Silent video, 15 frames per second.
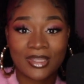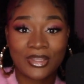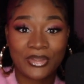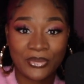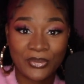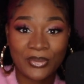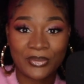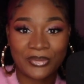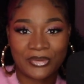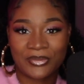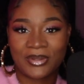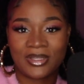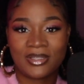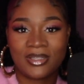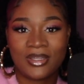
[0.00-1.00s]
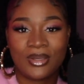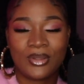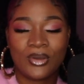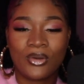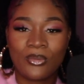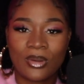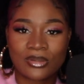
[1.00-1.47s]
You gonna do it.
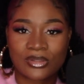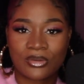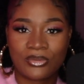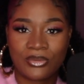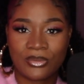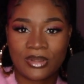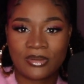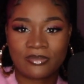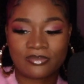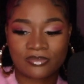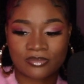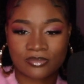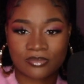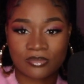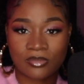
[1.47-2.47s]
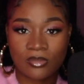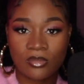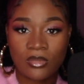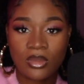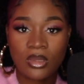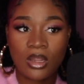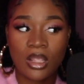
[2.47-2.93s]
Who else gonna do it?
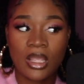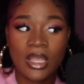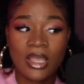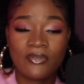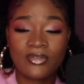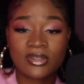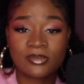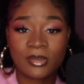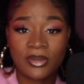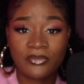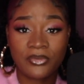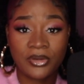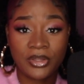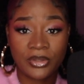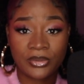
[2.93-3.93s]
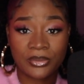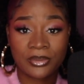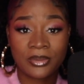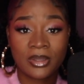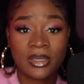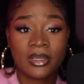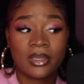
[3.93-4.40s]
If it's meant for
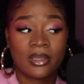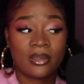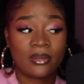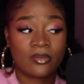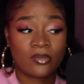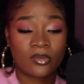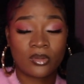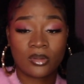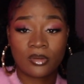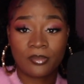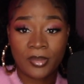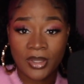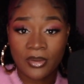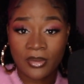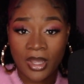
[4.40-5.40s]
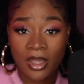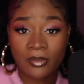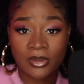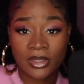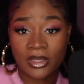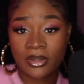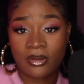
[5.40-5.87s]
you, be okay
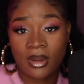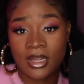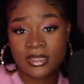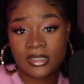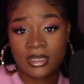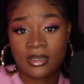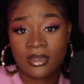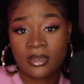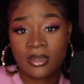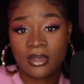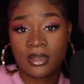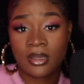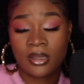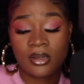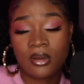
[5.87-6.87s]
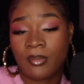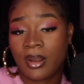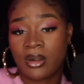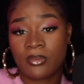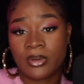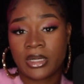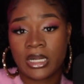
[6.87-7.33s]
with looking crazy, no
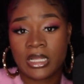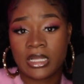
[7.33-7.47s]
matter what it